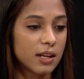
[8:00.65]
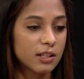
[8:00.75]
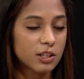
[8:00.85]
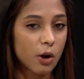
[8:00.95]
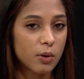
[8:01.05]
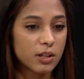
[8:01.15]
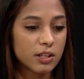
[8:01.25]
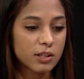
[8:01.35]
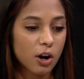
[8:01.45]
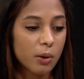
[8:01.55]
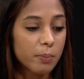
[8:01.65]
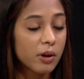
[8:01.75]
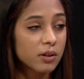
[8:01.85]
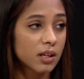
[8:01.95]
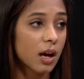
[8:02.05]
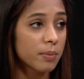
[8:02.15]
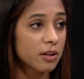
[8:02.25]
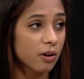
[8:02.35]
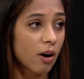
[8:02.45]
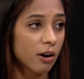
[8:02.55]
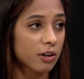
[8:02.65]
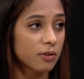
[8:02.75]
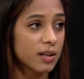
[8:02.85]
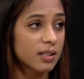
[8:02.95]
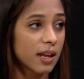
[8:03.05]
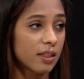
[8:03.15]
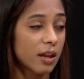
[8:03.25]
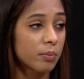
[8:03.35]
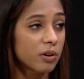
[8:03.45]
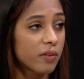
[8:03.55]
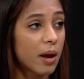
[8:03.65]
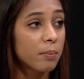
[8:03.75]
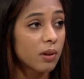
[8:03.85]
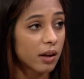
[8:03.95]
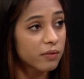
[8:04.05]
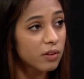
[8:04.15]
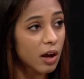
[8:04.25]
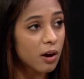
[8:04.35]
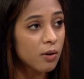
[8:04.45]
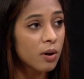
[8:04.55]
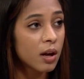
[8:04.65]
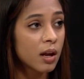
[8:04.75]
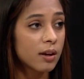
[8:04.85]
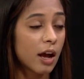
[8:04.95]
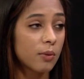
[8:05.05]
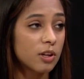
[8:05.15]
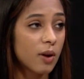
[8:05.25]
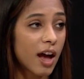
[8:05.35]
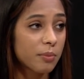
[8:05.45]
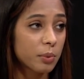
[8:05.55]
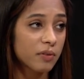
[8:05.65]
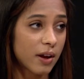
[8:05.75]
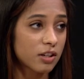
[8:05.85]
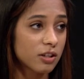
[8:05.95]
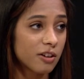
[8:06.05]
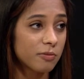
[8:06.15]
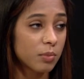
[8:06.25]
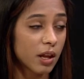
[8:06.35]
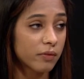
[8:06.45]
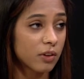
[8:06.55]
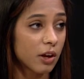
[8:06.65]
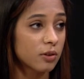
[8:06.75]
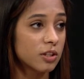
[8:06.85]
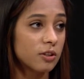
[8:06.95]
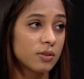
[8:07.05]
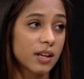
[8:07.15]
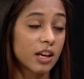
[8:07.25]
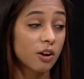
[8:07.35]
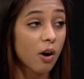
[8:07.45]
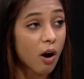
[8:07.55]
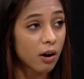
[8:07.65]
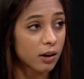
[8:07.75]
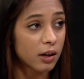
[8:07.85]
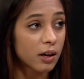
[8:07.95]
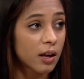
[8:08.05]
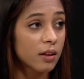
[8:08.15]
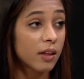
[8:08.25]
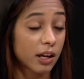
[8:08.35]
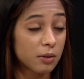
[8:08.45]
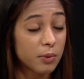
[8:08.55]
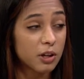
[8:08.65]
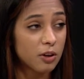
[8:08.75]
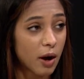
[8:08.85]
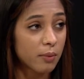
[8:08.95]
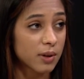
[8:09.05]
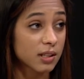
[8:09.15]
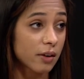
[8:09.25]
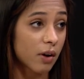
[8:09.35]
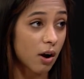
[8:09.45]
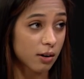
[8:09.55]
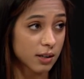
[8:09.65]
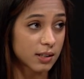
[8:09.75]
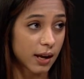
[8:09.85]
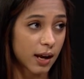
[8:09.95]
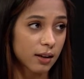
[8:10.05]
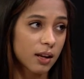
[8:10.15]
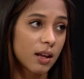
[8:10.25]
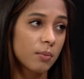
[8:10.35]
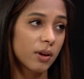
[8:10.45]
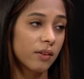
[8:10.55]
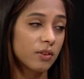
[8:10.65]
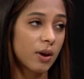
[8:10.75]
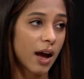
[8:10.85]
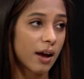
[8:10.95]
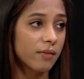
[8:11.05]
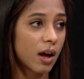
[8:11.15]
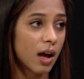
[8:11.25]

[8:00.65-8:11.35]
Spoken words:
it's going to start building up in your arteries and then prevent blood flow. Now when you have prevention of blood flow to, say, your heart, that could put you at risk of a heart attack. But if you have,